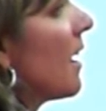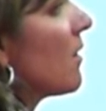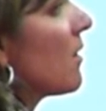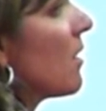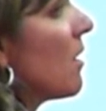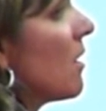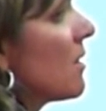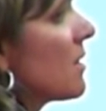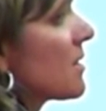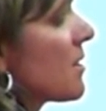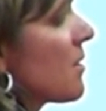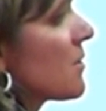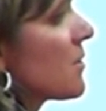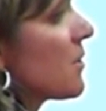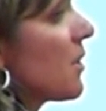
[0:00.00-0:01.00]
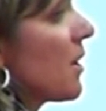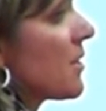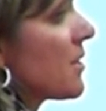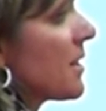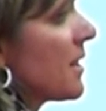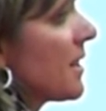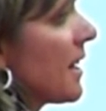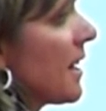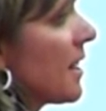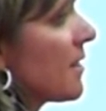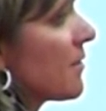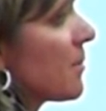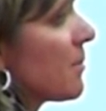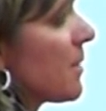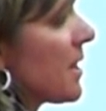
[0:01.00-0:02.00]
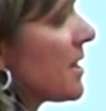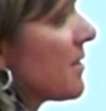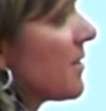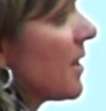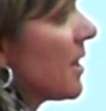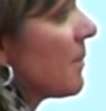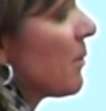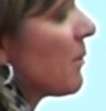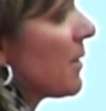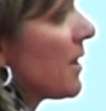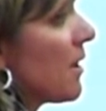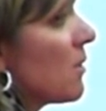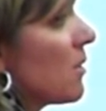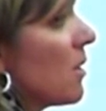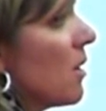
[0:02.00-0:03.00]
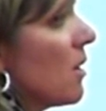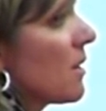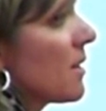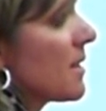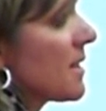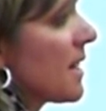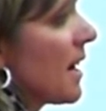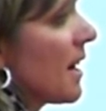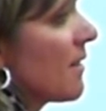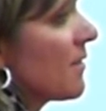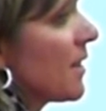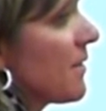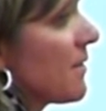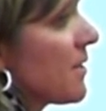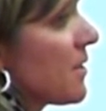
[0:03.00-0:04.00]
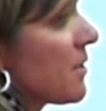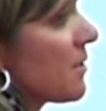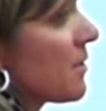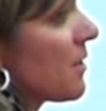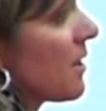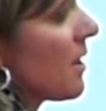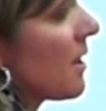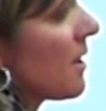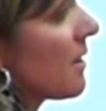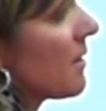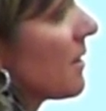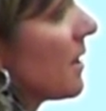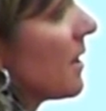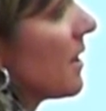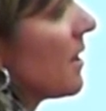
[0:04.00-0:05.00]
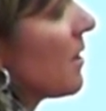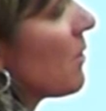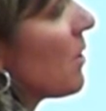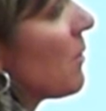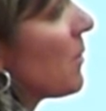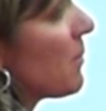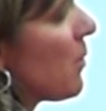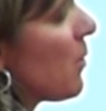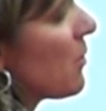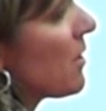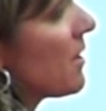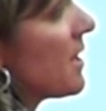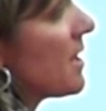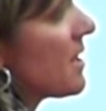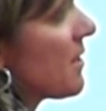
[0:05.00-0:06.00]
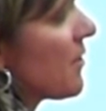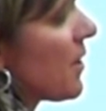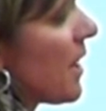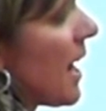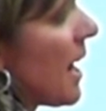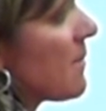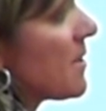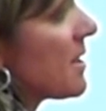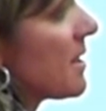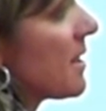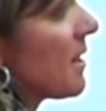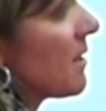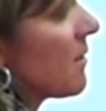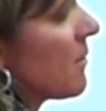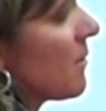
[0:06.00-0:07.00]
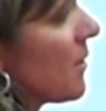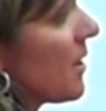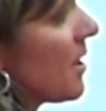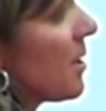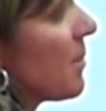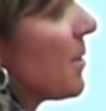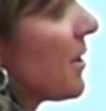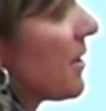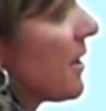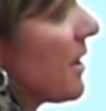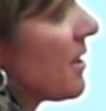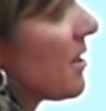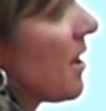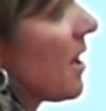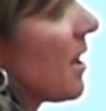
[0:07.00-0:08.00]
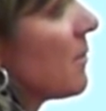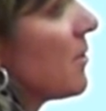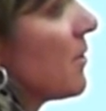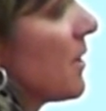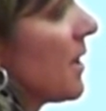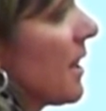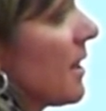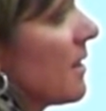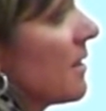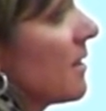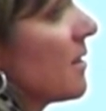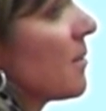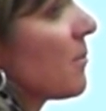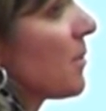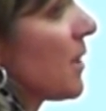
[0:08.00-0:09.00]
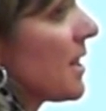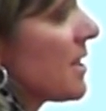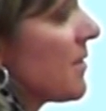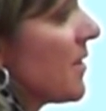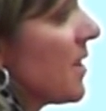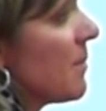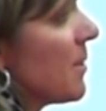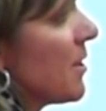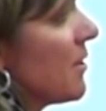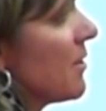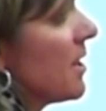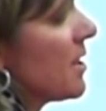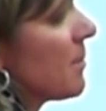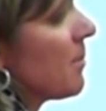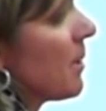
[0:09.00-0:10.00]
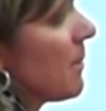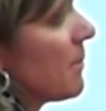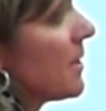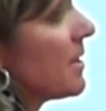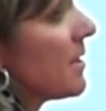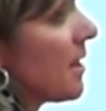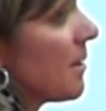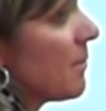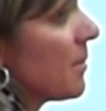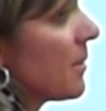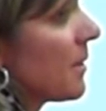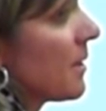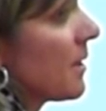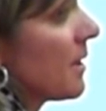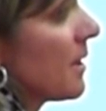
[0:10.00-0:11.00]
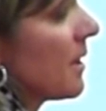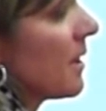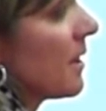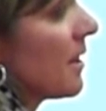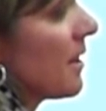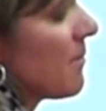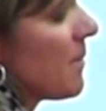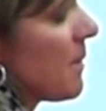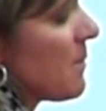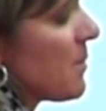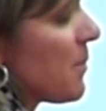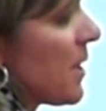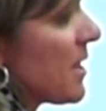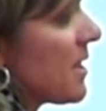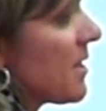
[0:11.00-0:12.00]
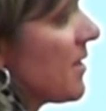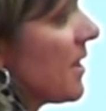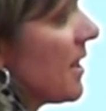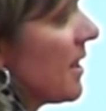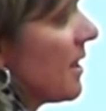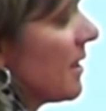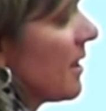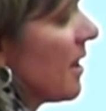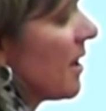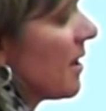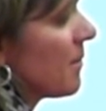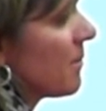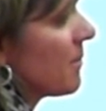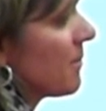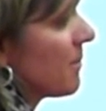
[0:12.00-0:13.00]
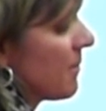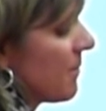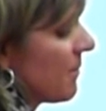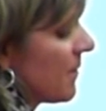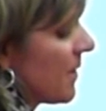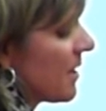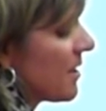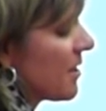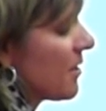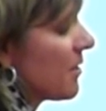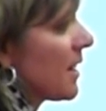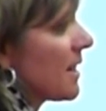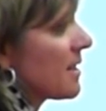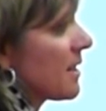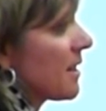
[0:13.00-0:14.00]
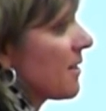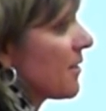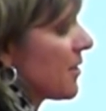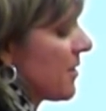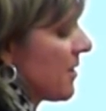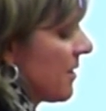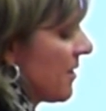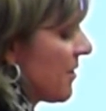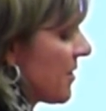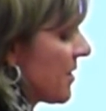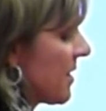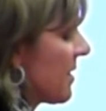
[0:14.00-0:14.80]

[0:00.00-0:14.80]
Alcohol is also contraindicated for breastfeeding, but with alcohol, because the half-life is Well, with both of these, if you're abstinent within a period of time, you can breastfeed, but you need to pump and dump if mom's breastfeeding until that's out of your